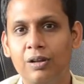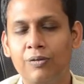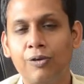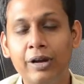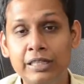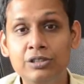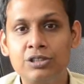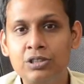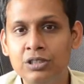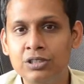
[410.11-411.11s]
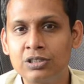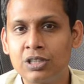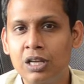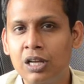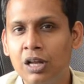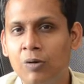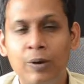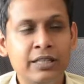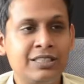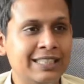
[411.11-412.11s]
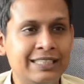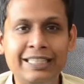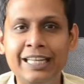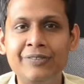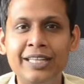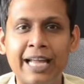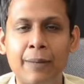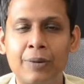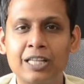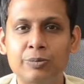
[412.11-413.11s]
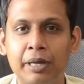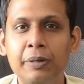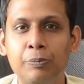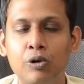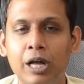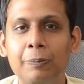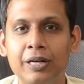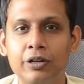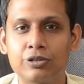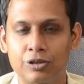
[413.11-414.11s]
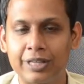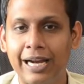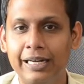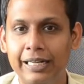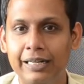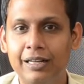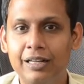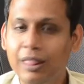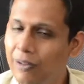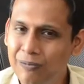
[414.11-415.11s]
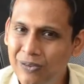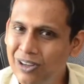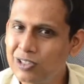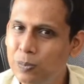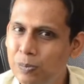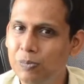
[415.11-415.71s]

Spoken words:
For instance, when CCTV cameras may be put up in a society, the first